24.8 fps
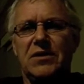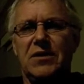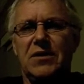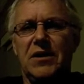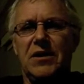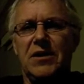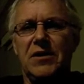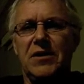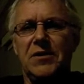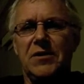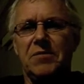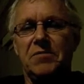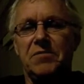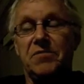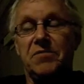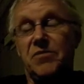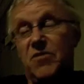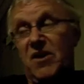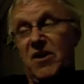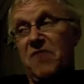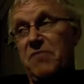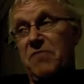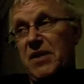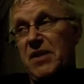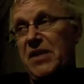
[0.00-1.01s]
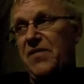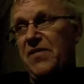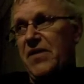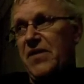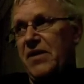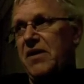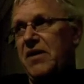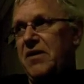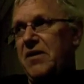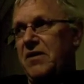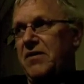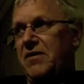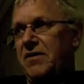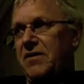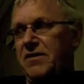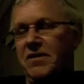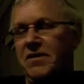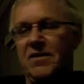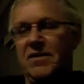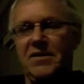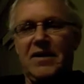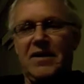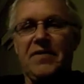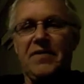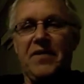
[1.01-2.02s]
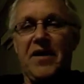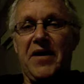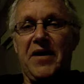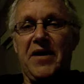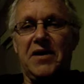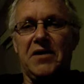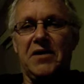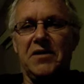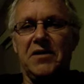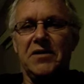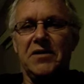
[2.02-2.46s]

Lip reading: I've been there and done that.